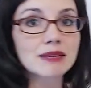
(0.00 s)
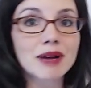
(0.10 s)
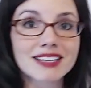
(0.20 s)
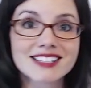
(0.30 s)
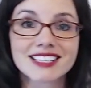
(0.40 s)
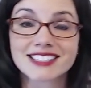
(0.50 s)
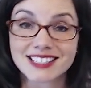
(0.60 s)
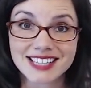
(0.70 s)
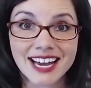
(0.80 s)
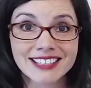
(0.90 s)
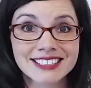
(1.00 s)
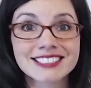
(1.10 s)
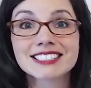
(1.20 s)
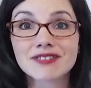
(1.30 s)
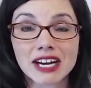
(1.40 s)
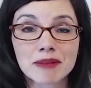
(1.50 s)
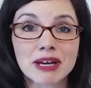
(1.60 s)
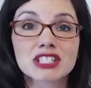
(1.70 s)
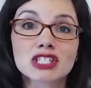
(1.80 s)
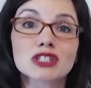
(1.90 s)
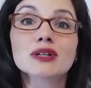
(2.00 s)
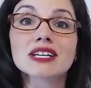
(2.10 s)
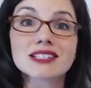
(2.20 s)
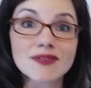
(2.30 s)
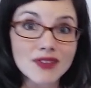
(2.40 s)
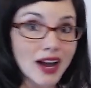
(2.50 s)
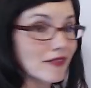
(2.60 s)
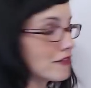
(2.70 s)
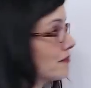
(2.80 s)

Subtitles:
minus 6 is 10, divided by 2 is 5.